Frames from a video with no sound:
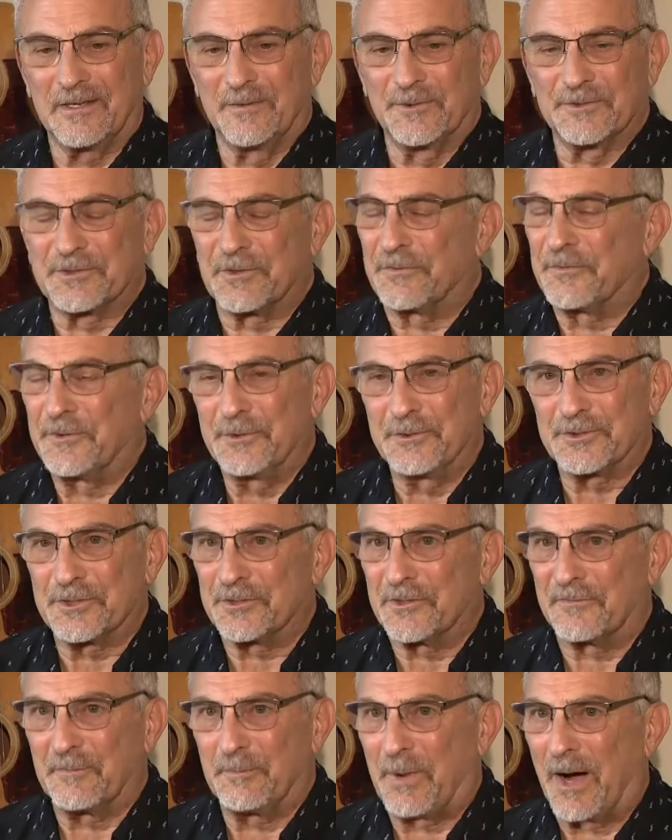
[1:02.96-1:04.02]
It was a
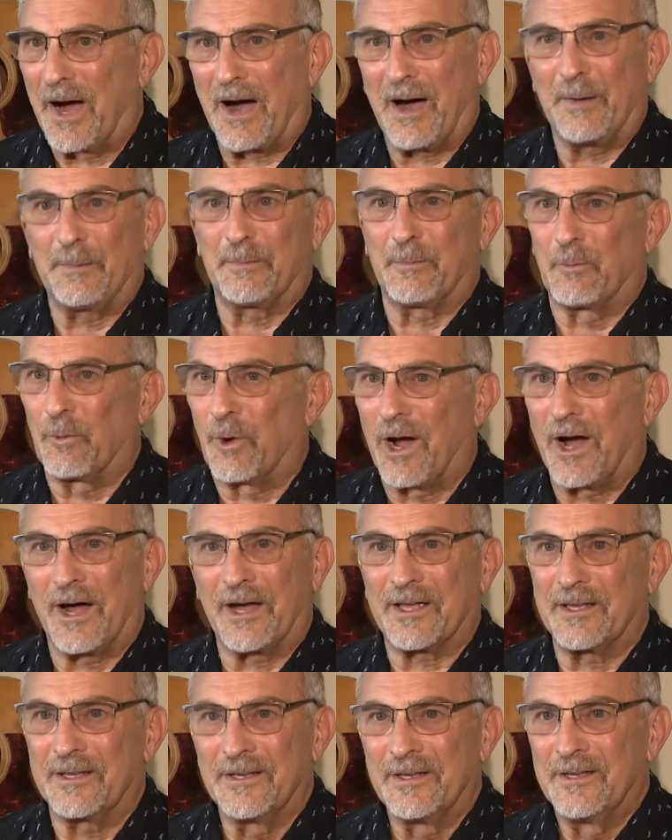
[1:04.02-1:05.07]
fusion of pop,
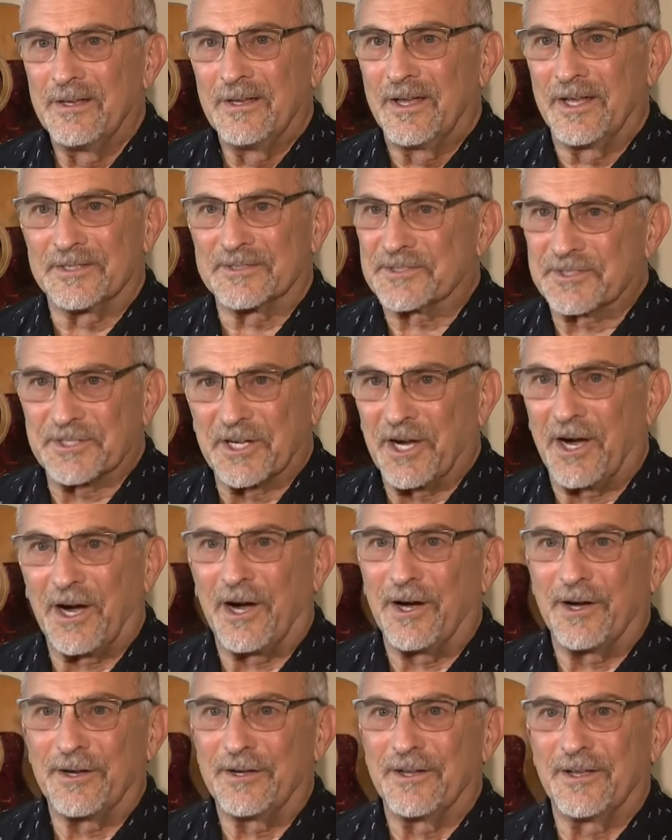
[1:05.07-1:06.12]
rock, and
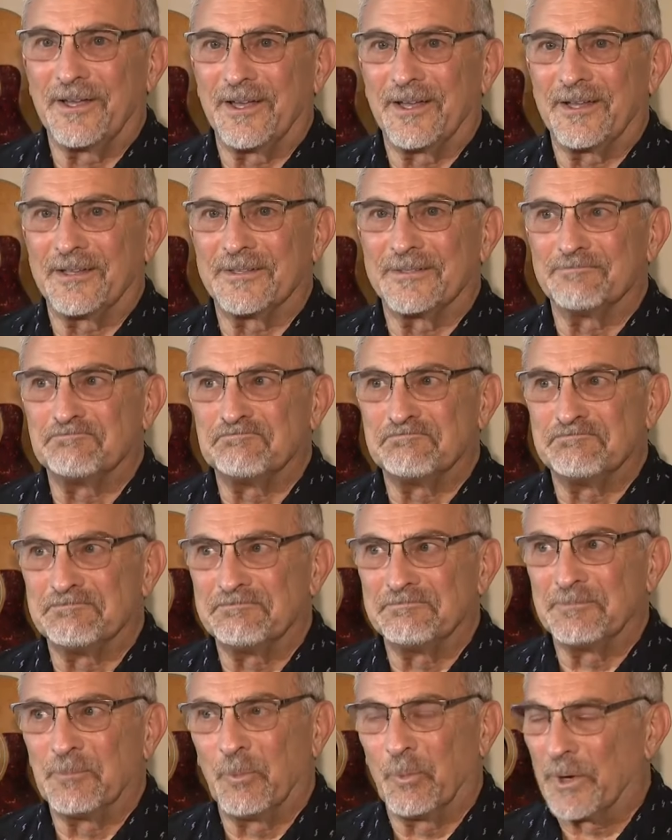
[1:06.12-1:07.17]
ska. And
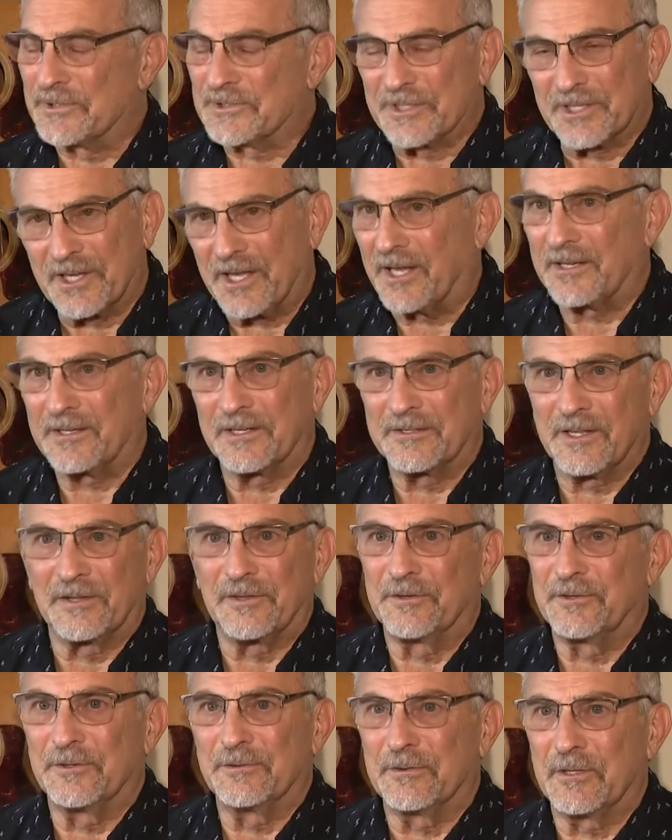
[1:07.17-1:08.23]
once again,
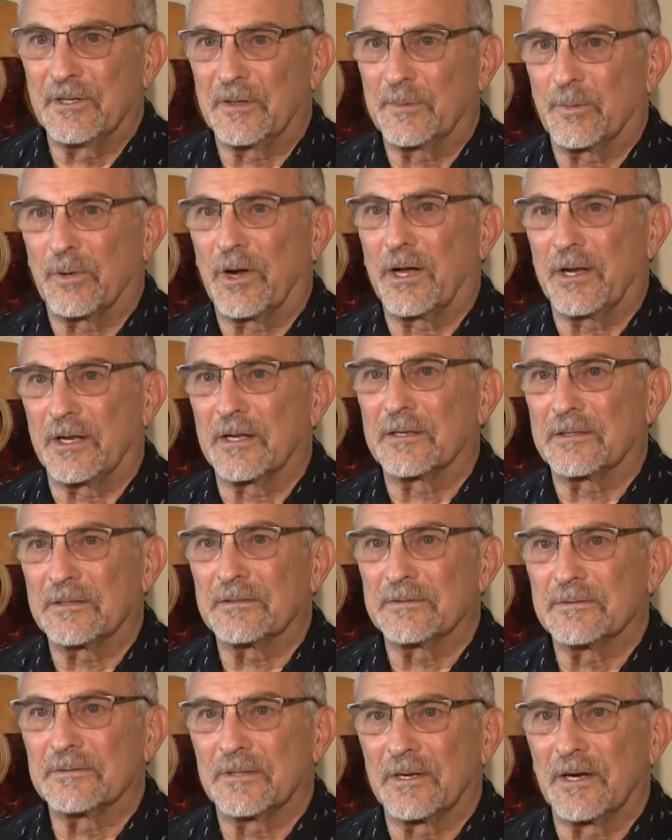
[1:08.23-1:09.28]
another unique product
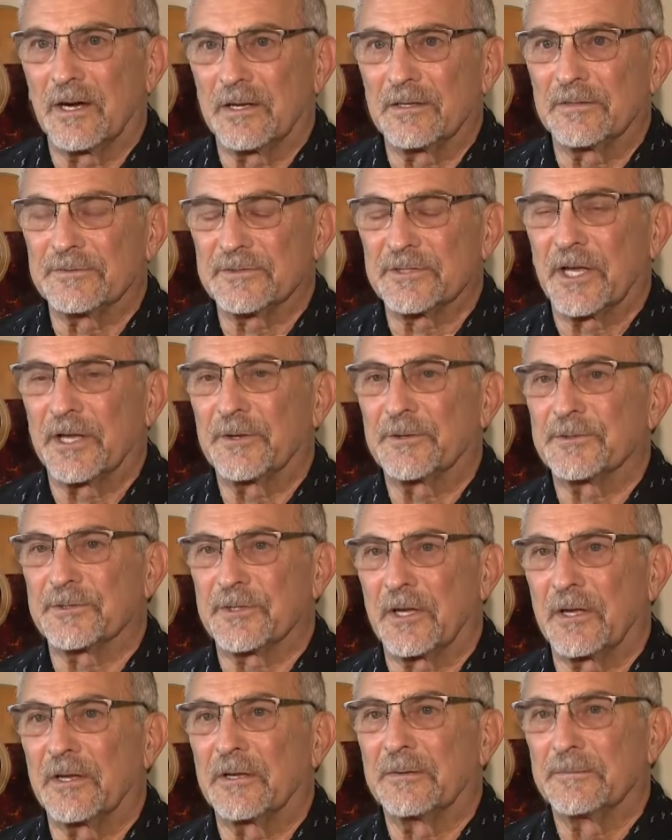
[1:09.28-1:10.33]
out of San
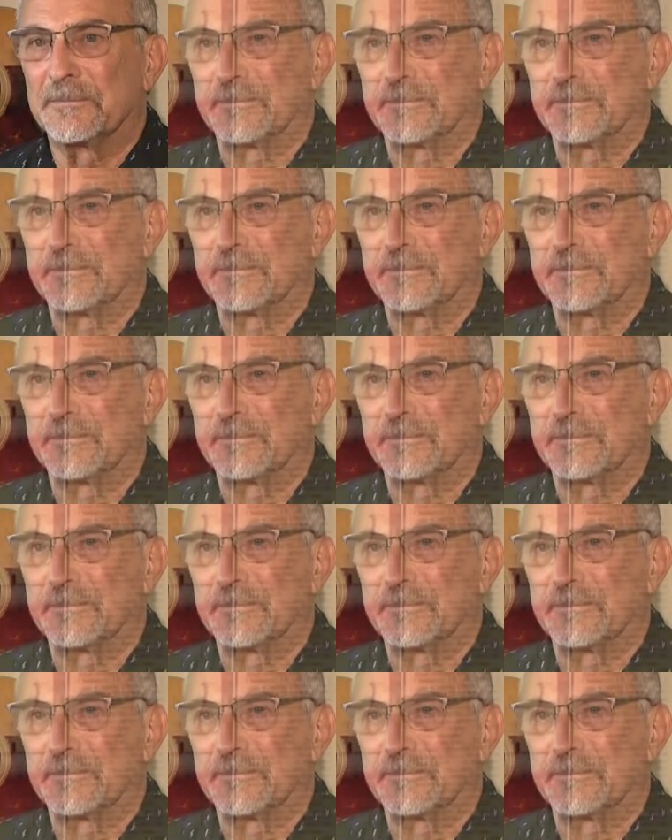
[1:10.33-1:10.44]
Jose.